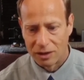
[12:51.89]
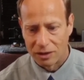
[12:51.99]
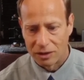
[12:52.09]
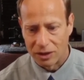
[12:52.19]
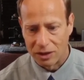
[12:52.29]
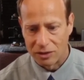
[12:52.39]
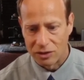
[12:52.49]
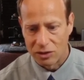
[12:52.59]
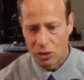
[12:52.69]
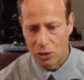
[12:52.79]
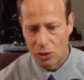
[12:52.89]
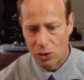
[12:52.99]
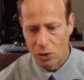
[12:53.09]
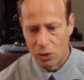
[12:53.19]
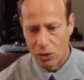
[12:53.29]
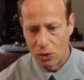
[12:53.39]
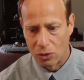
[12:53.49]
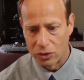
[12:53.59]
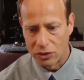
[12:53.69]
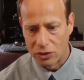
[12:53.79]
Okay, so
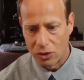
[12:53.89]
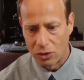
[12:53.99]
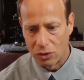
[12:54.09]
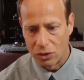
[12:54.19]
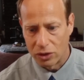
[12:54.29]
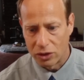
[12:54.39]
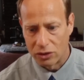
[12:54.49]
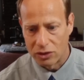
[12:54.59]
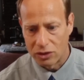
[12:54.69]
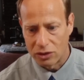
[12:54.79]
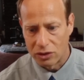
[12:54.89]
let's go click on this